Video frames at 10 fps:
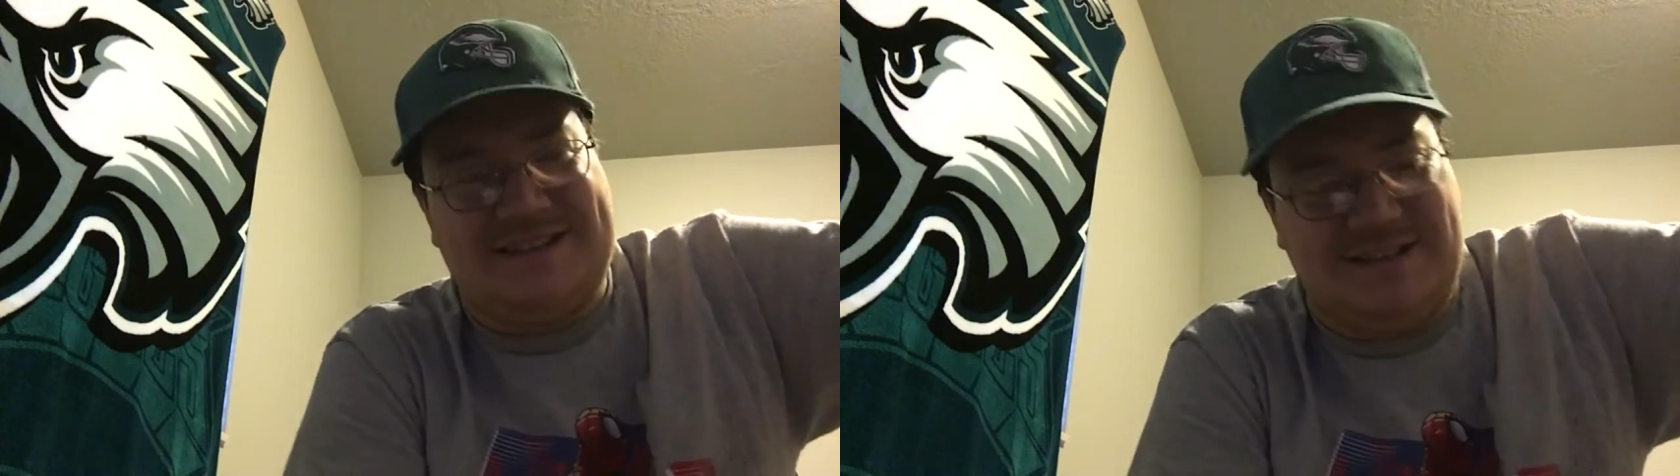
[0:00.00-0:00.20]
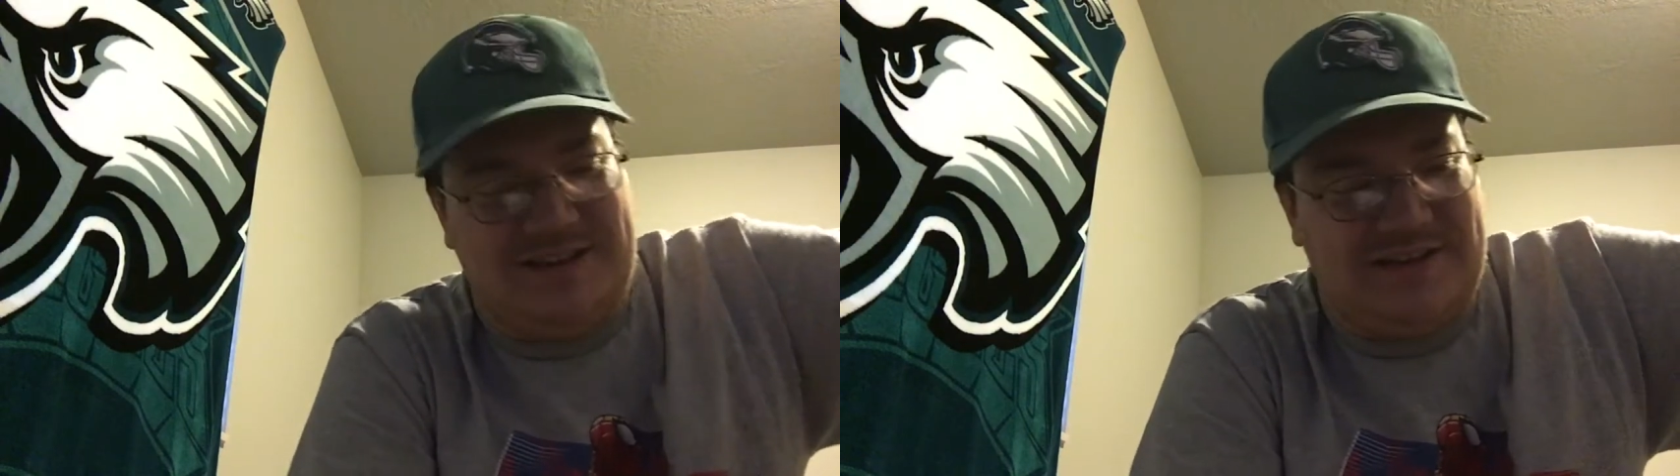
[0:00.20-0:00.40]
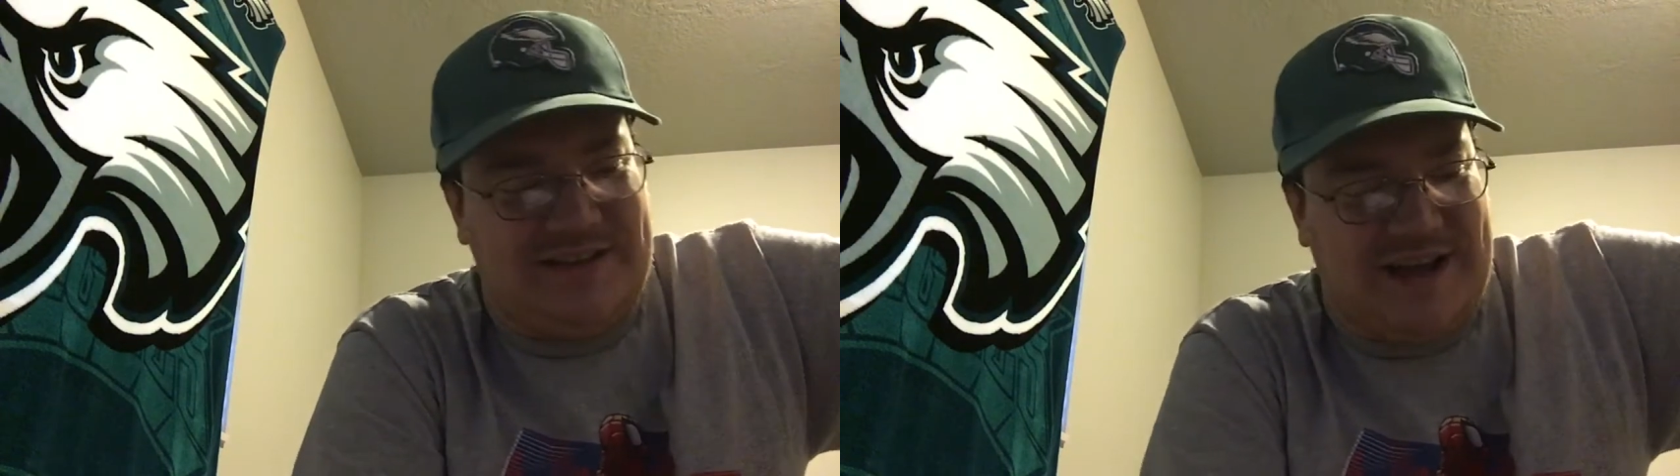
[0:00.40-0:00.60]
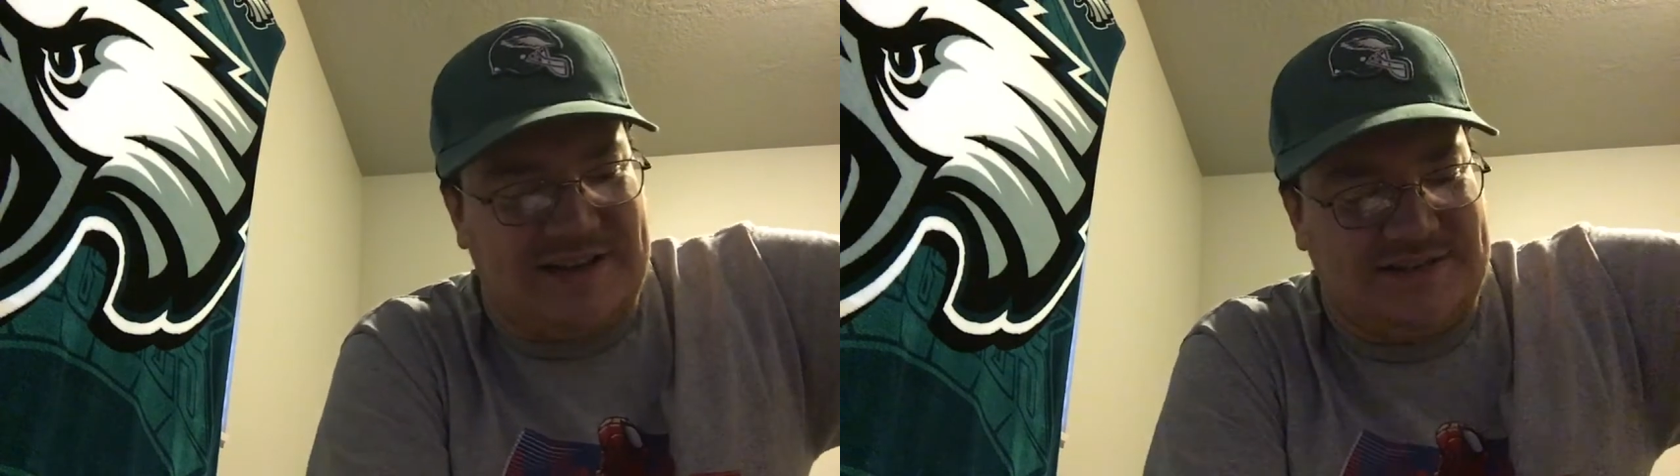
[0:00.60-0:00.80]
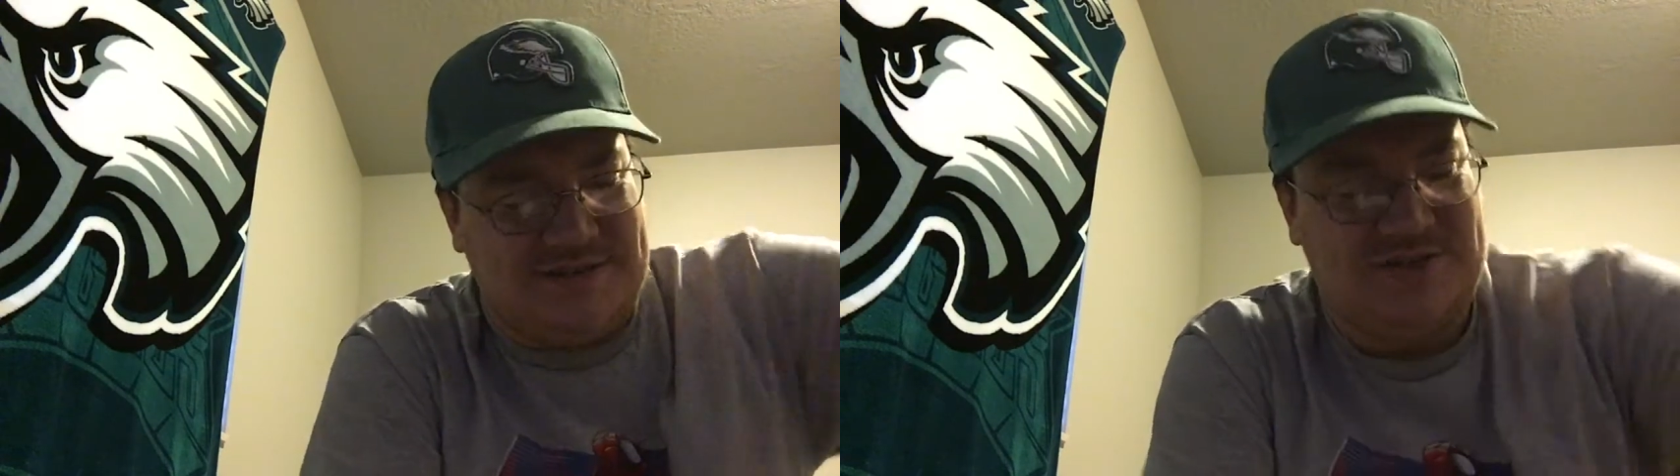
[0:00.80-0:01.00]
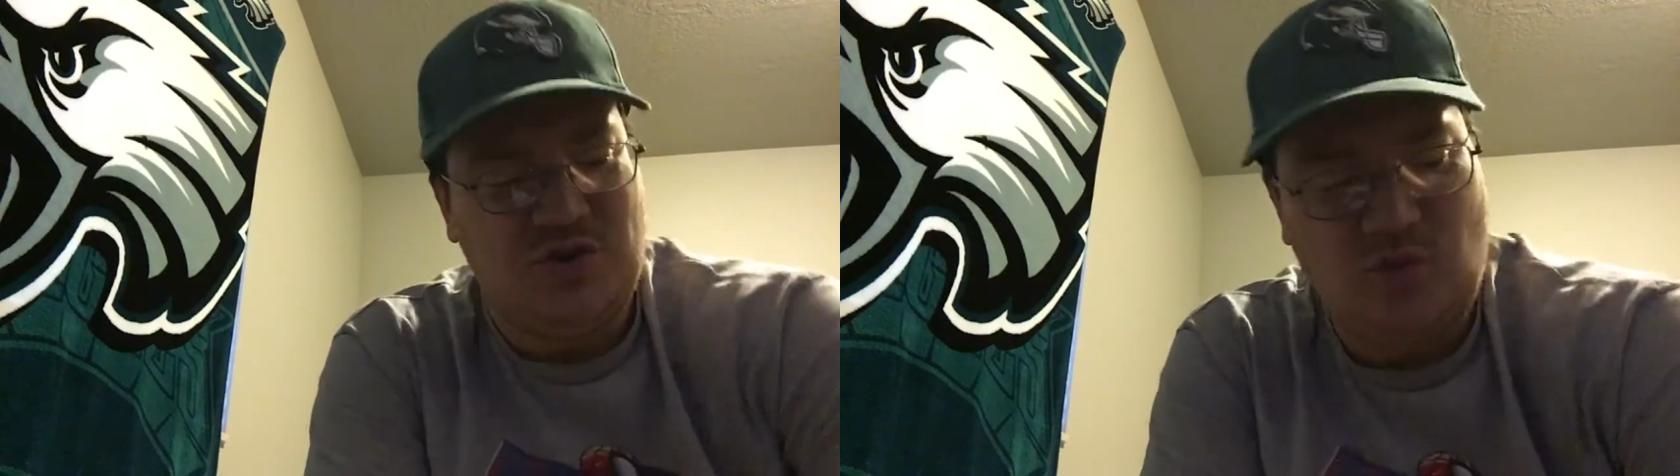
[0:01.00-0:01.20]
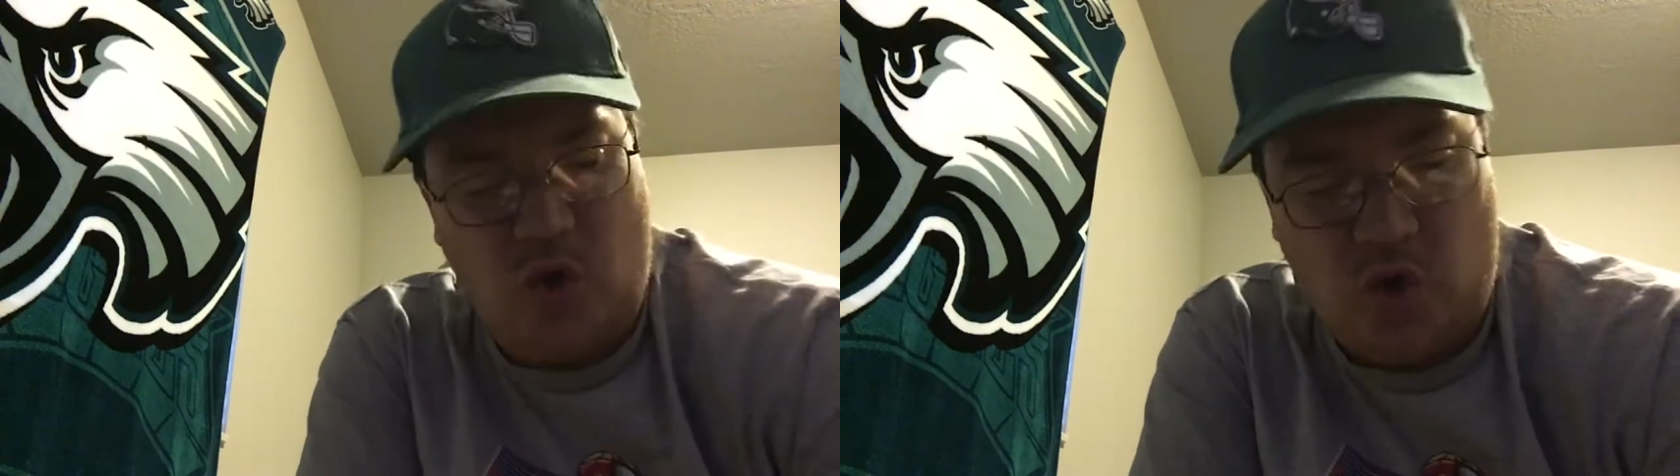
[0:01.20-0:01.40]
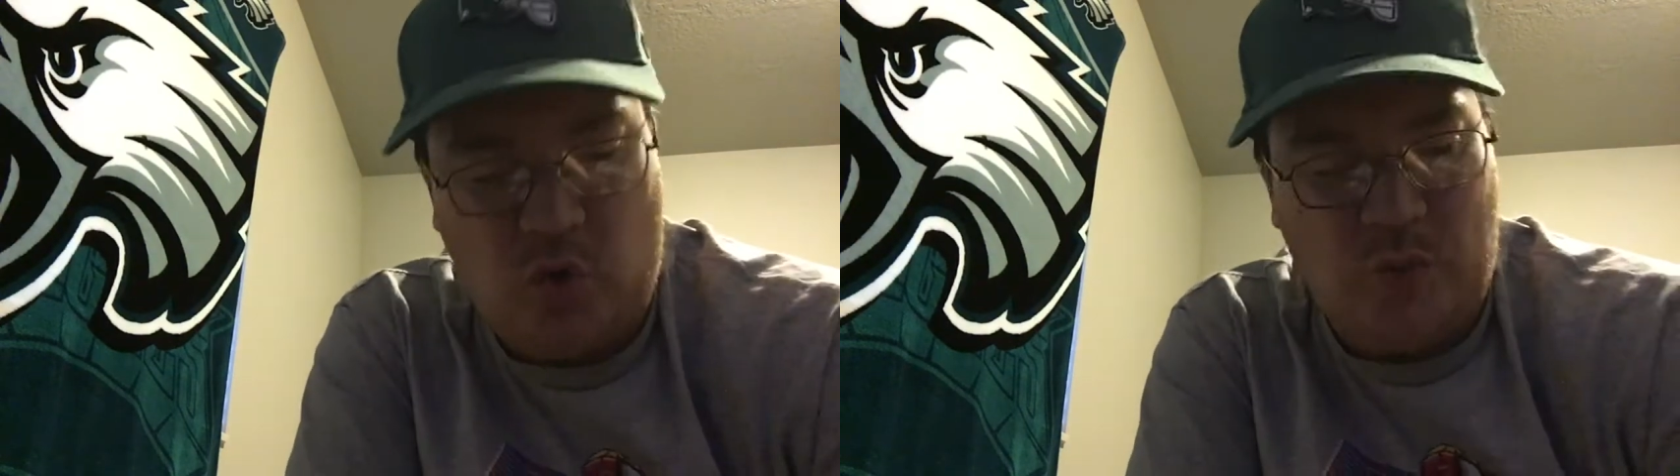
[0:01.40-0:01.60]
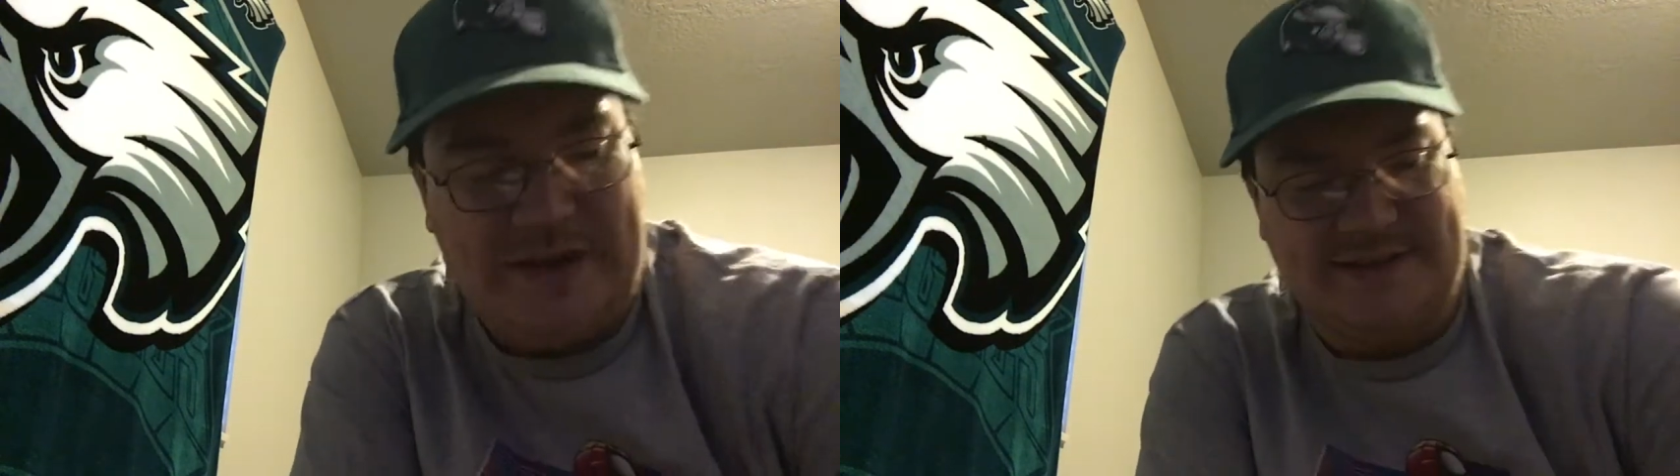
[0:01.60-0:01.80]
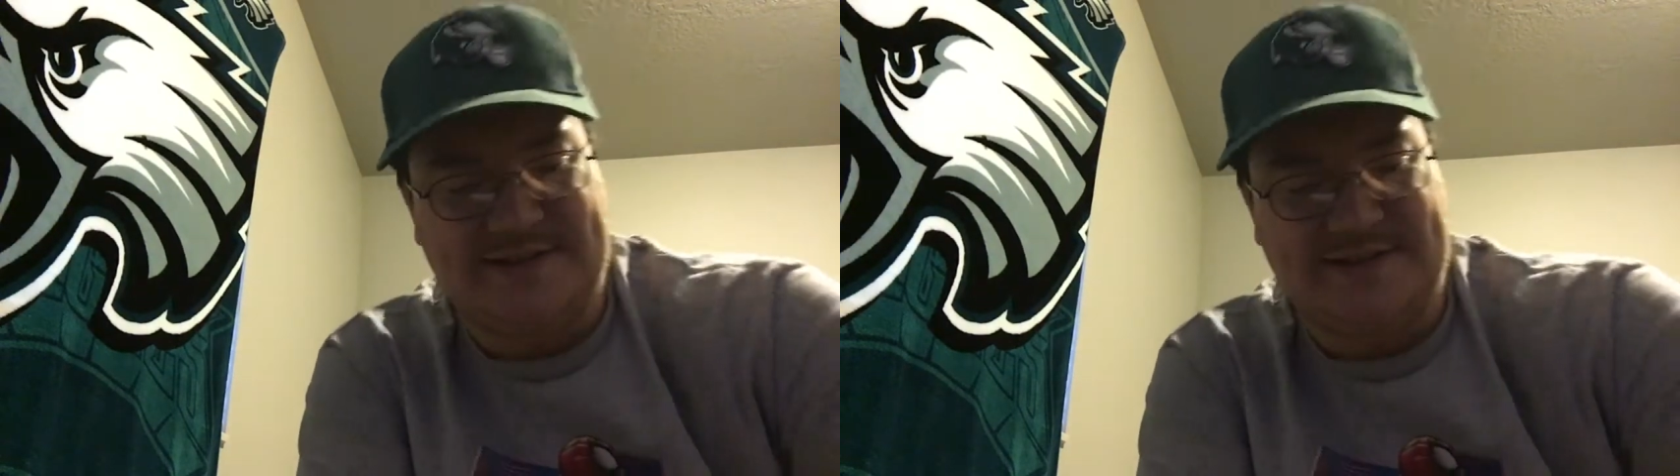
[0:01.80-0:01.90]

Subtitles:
They literally got 2 whole weeks